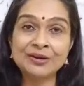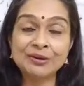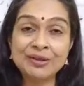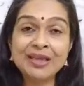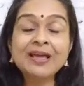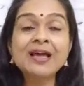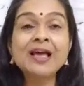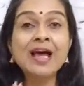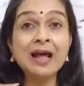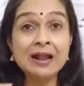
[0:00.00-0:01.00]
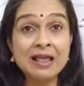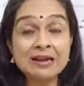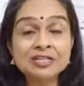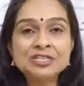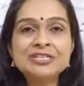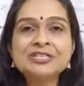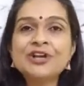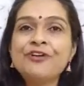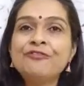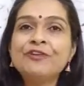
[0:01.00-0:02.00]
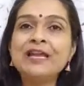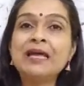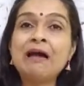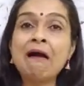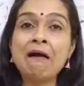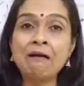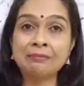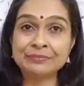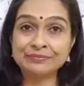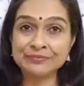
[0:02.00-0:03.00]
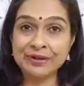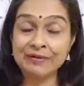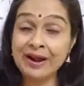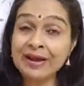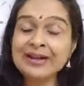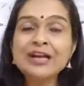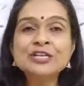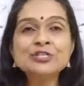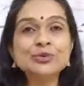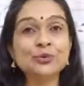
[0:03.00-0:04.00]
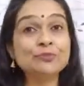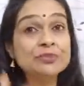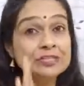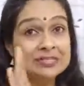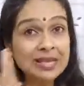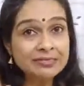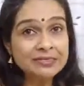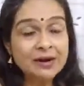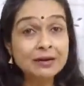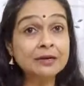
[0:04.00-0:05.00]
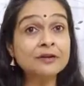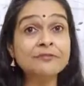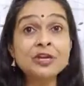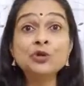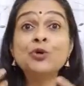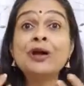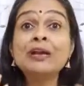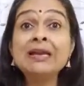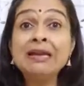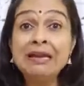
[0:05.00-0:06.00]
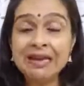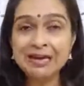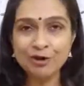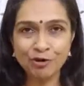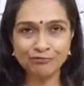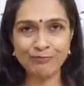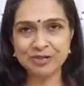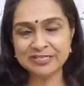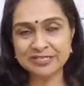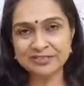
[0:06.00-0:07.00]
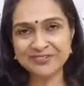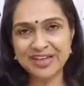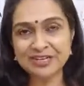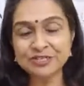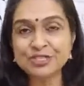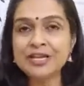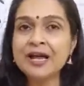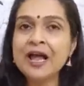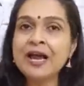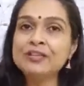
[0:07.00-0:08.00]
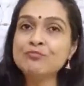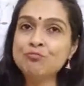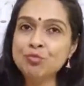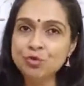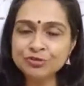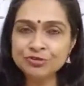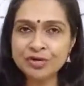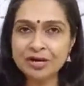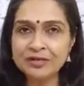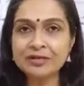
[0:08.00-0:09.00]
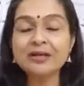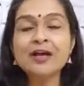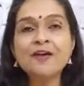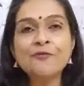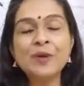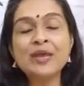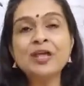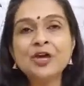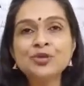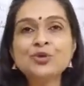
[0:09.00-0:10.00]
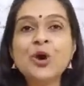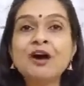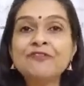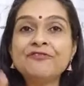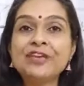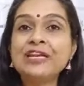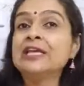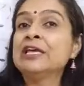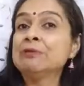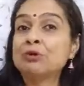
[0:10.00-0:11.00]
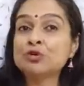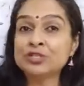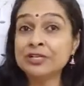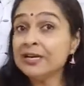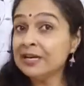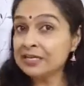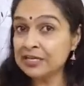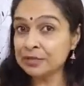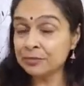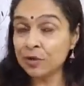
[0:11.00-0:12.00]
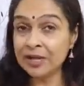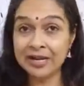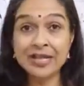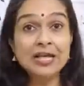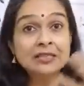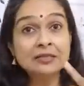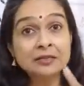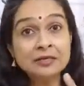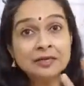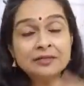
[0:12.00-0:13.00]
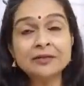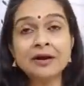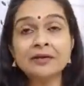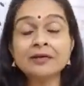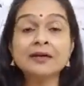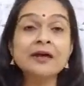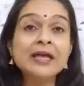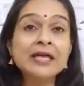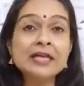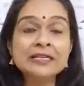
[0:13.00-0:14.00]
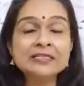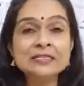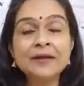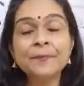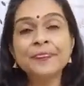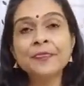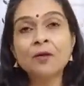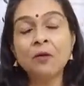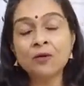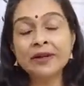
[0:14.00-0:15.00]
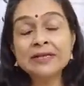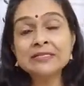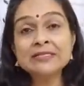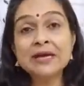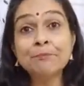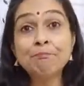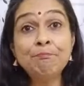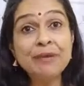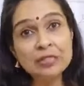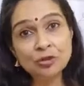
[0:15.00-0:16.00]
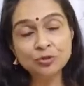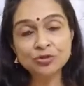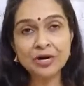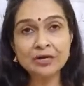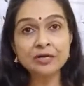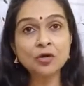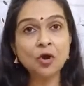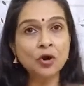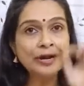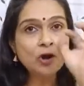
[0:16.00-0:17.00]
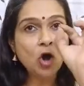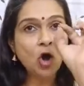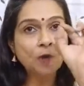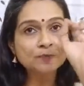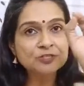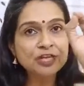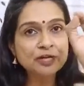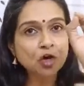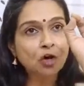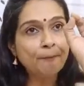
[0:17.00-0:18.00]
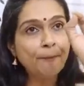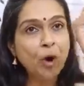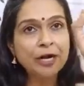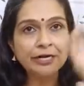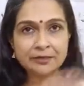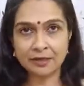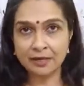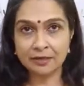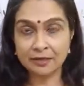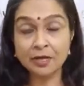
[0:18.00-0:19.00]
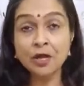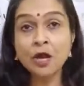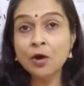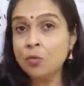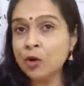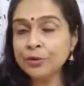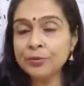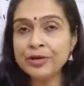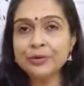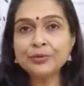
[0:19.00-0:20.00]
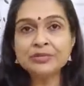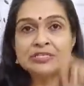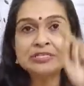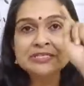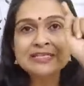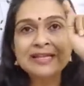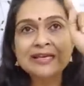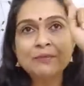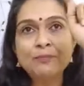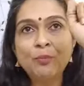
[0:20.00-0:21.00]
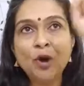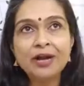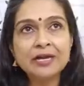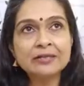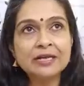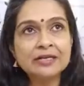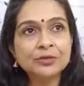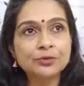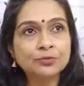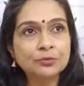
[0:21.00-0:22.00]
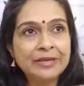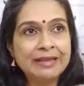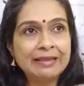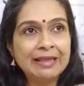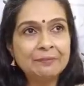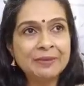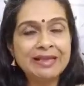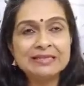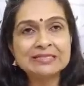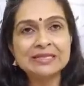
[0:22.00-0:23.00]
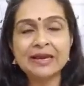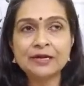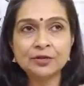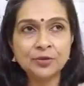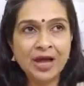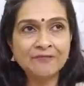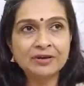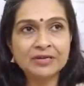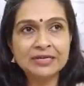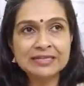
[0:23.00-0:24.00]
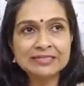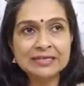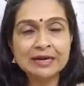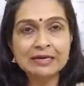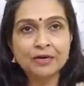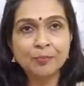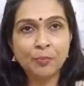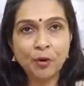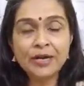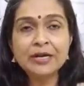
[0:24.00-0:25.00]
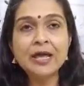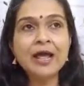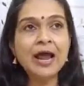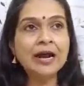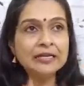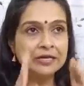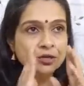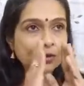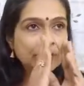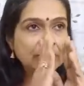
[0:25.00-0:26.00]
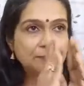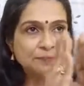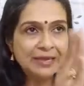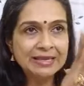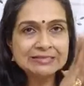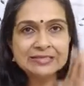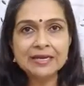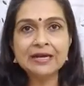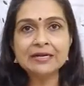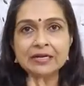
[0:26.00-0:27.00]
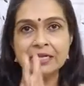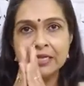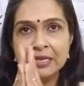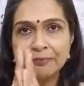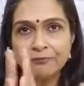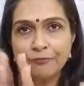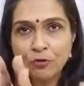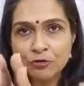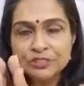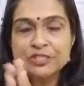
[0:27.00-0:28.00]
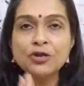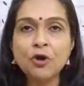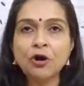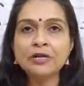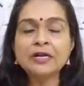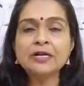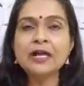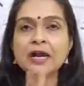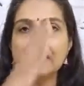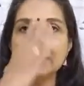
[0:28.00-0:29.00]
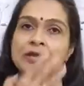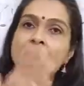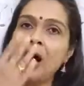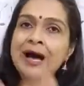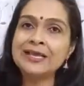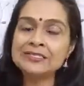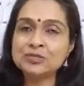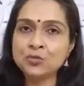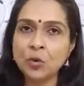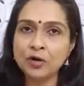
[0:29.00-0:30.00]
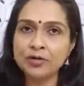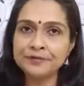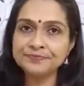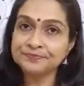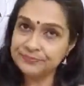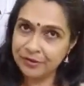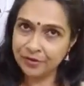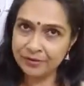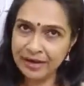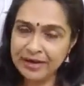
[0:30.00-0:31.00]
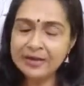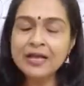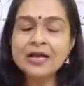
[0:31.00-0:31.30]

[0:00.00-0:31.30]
Okay, our energies feel calm. Right? So the sun Tratak when you are in need of positive energy, and the moon Tratak when you are feeling emotional turmoil. The third Tratak is called as Bindu Tratak, or an object or a point Tratak. What do we do? This is like a point that you keep gazing at. You have a designated point and then you keep gazing at it, keep focusing on it till your eyes water. Alright?